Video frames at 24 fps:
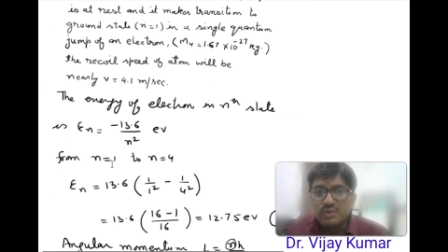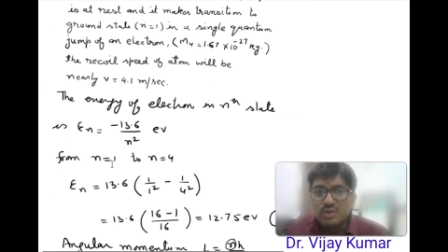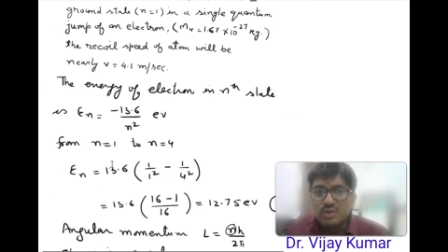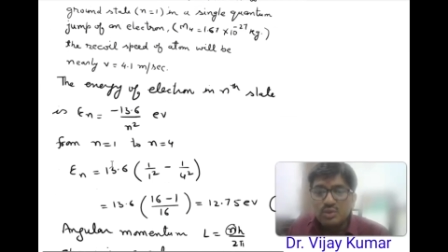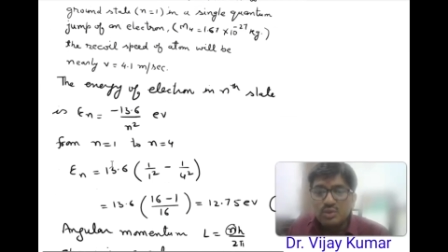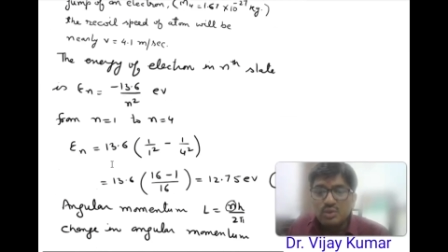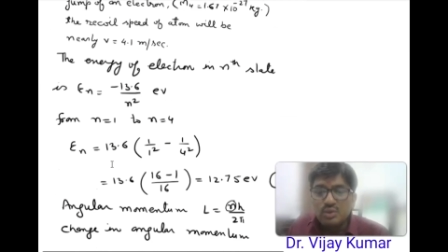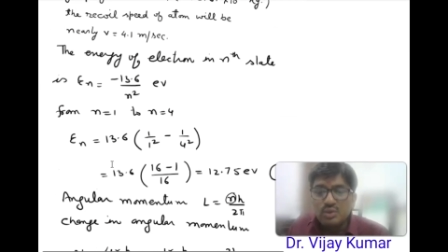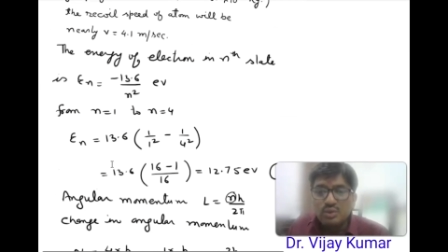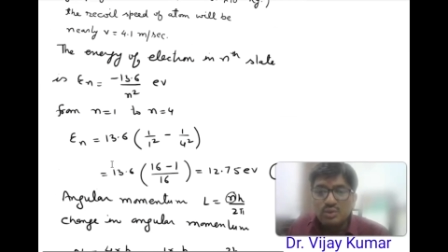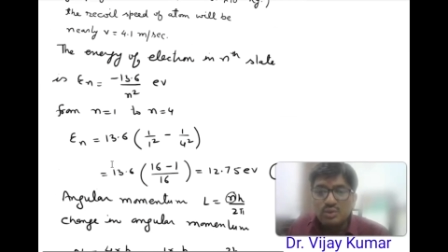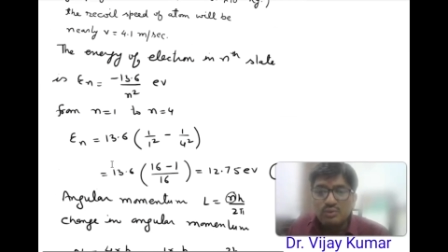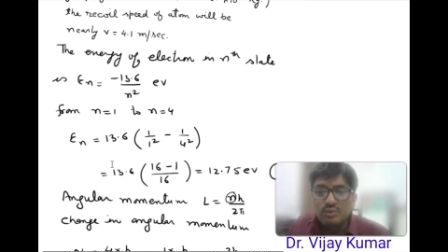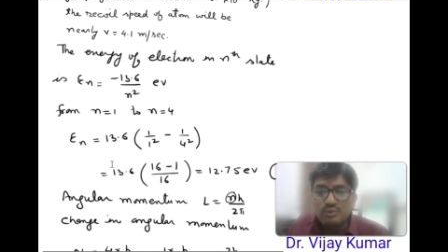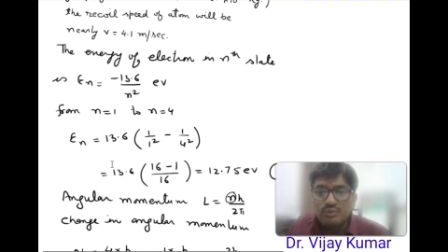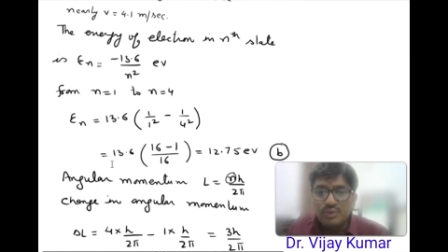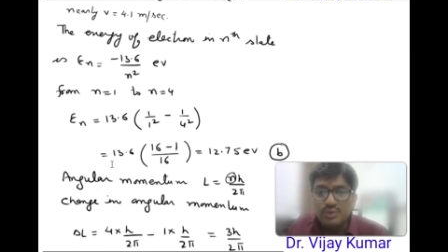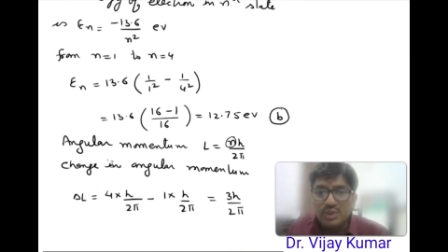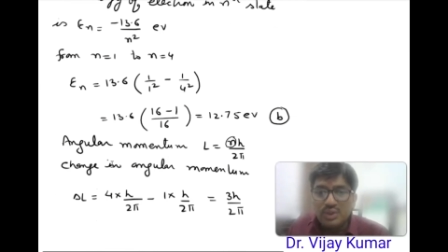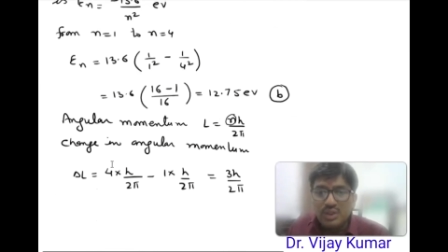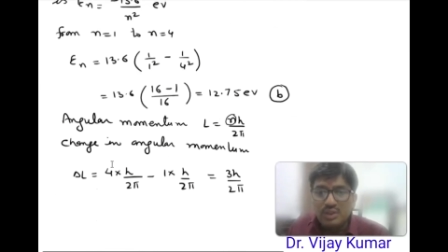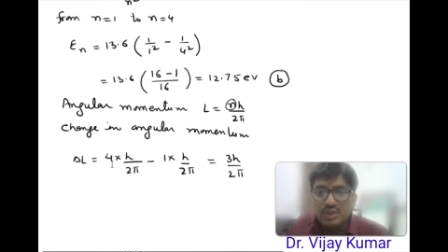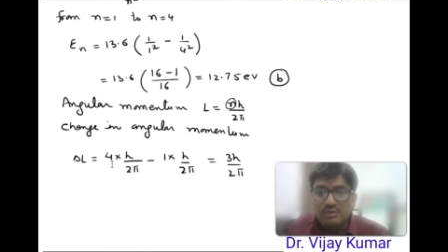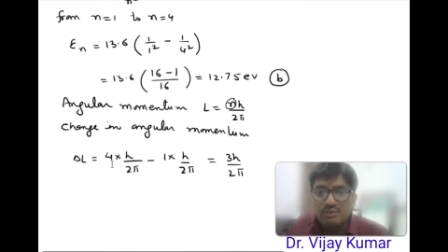So
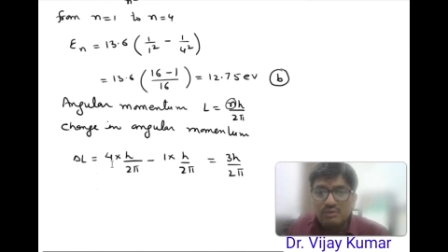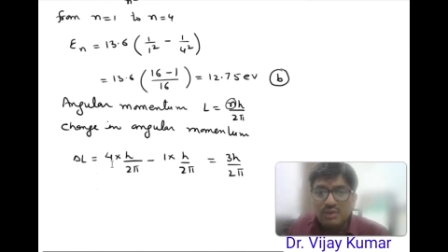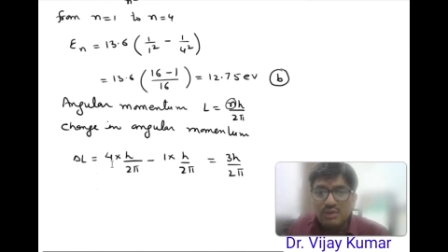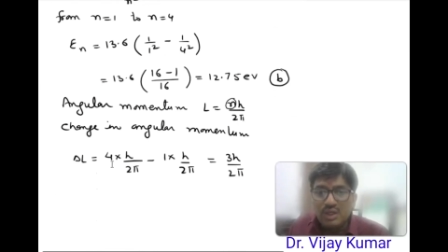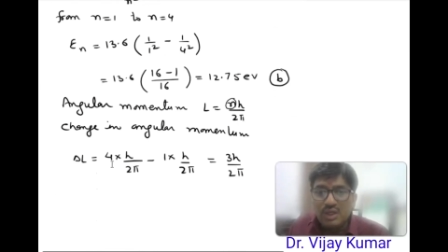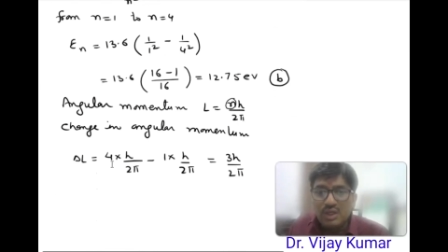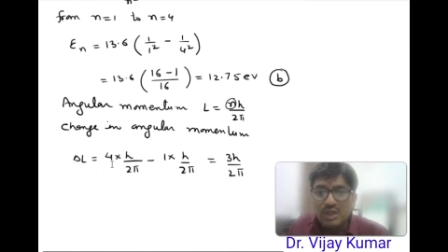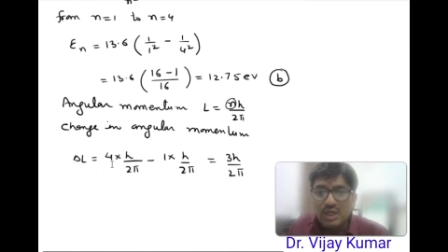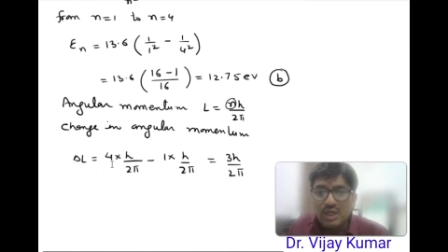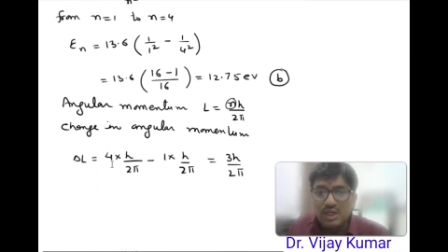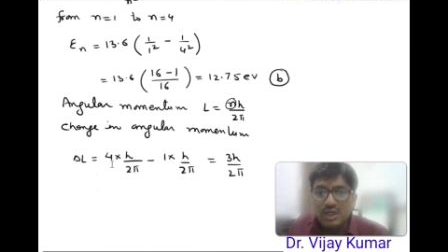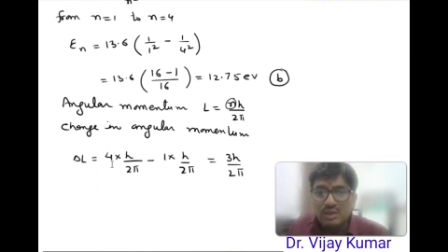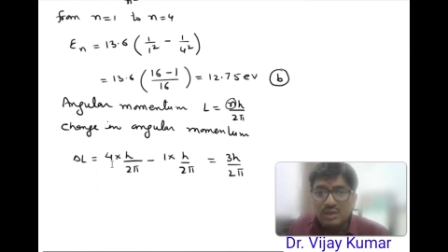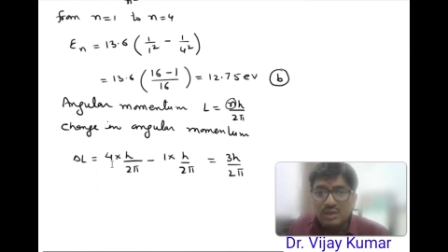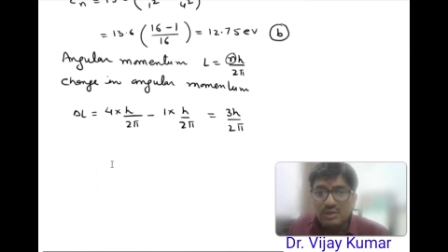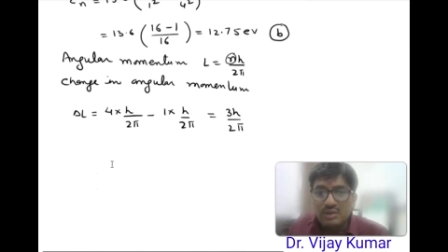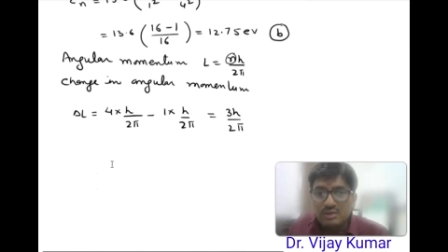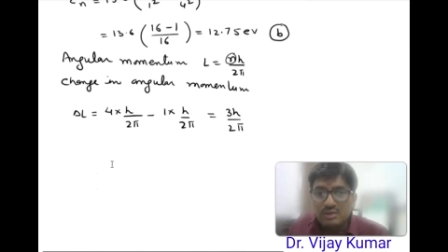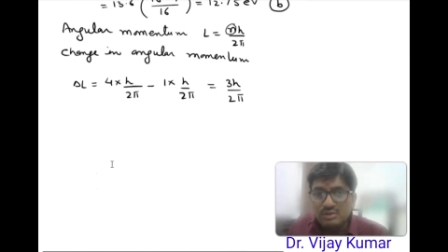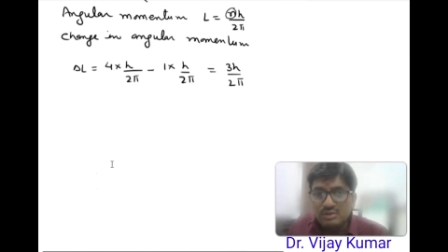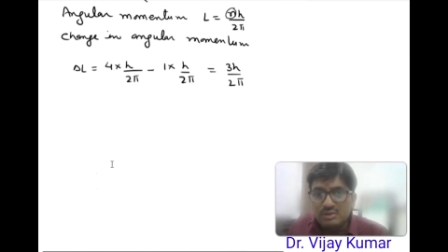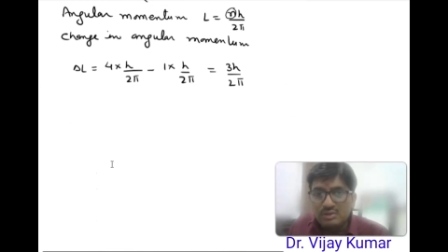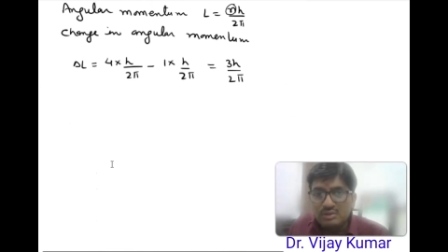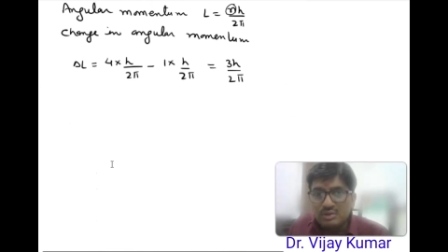we will
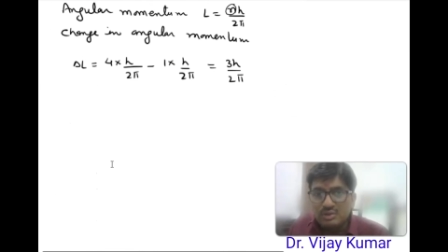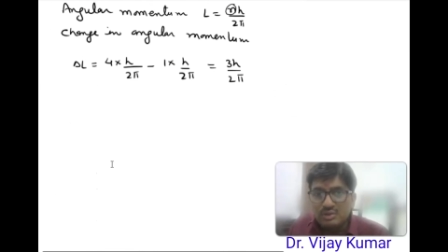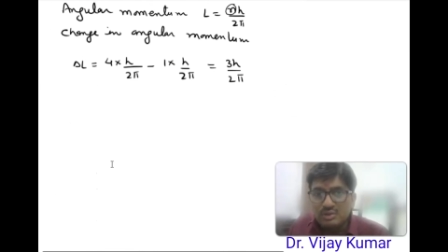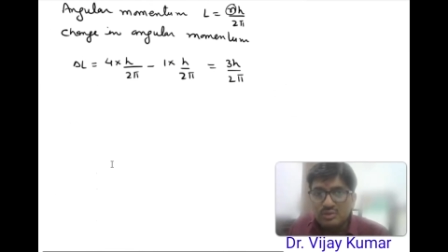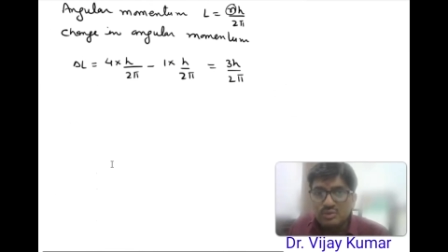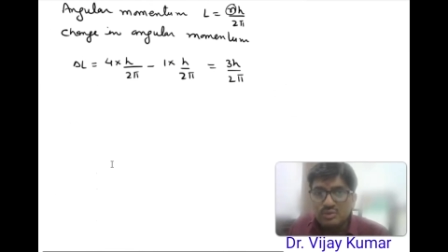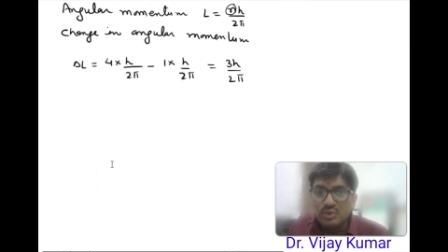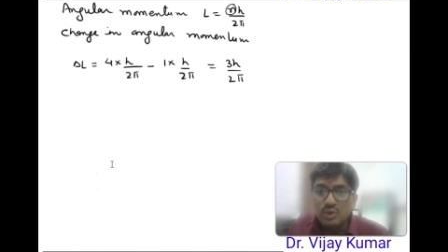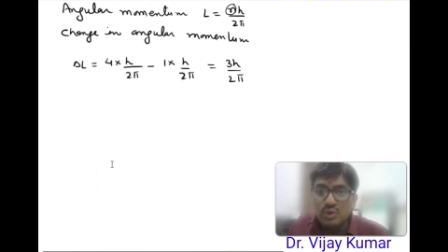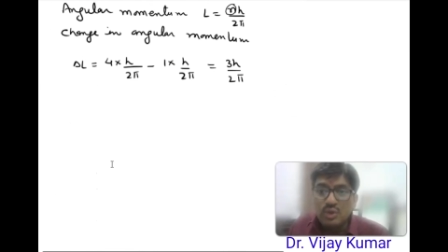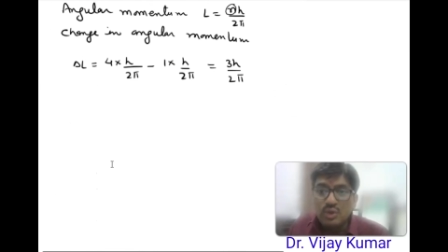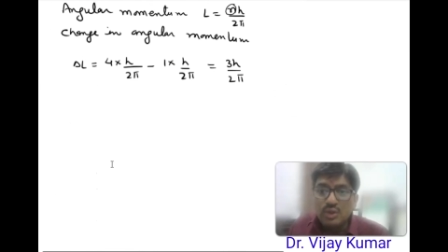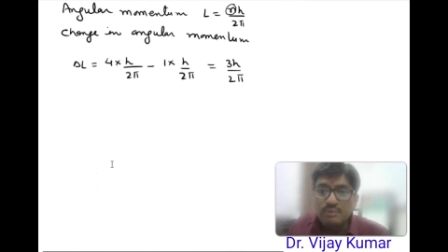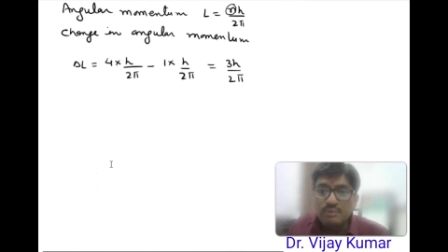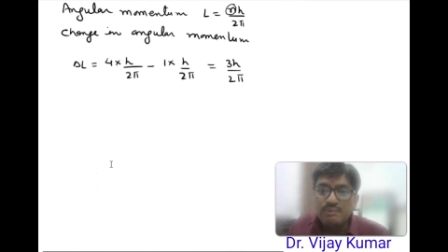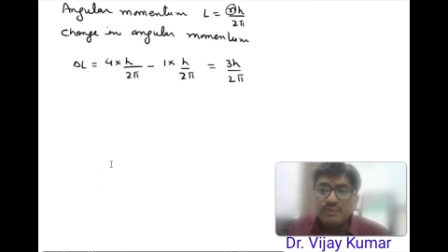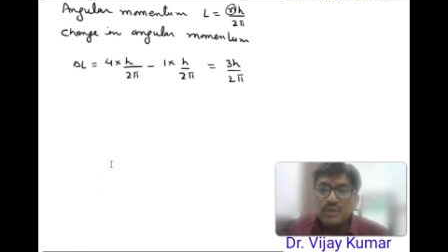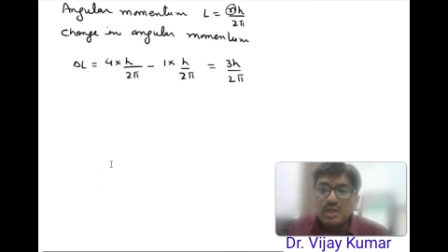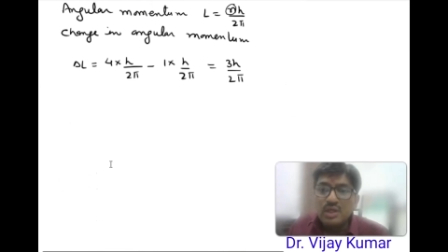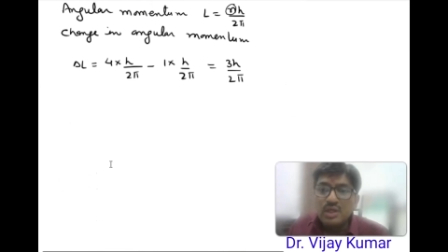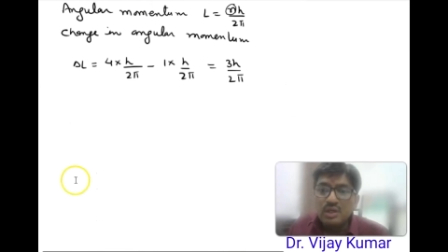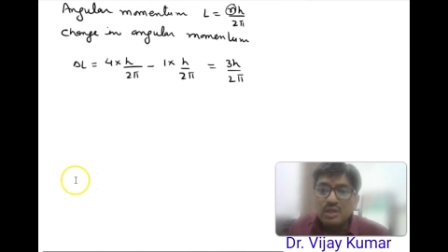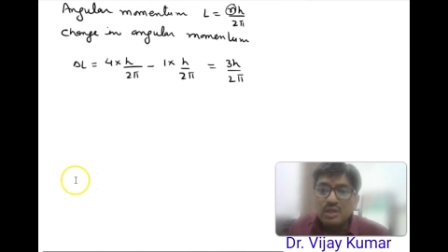solve